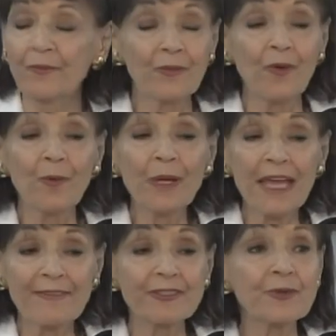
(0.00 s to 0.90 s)
all we
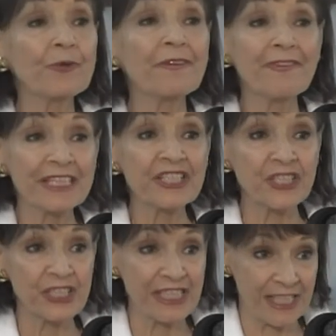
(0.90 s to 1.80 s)
have is a
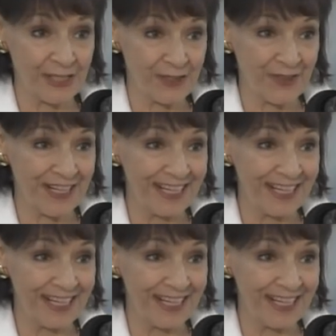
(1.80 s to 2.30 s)
revisionist history.